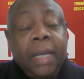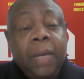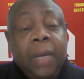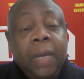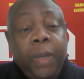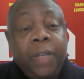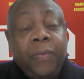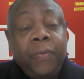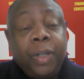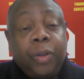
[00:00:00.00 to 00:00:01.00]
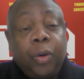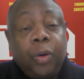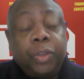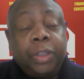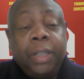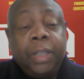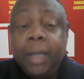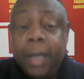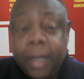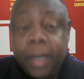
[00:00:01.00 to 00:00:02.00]
they were waiting for the coach.
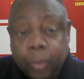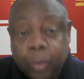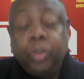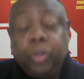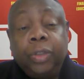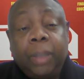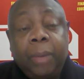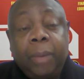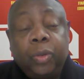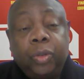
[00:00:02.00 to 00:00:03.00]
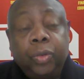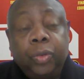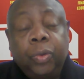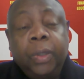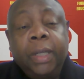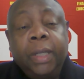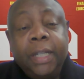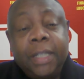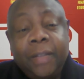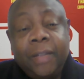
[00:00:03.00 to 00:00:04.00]
And the good news about you
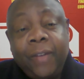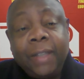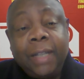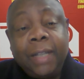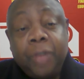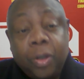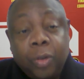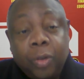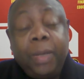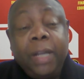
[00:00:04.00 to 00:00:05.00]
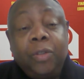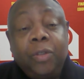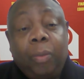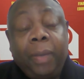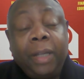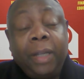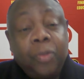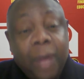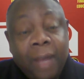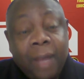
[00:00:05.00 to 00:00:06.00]
is the fact that you are not playing top 8.
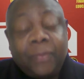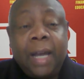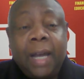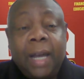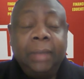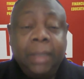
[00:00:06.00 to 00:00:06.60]
You have time.